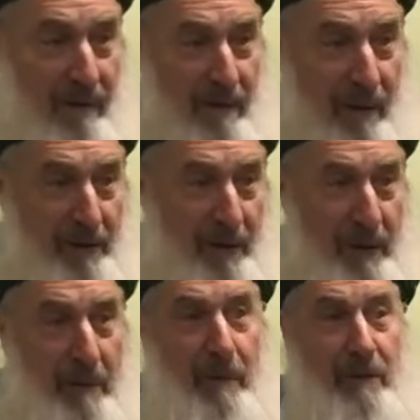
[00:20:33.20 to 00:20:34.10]
also
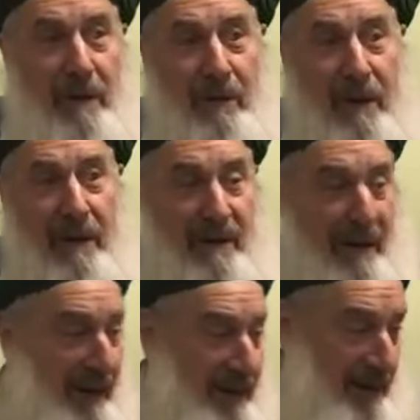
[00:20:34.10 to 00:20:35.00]
with Musa looking the
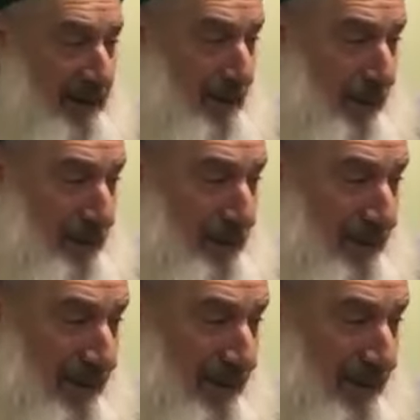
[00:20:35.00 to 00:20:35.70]
light on the mountain.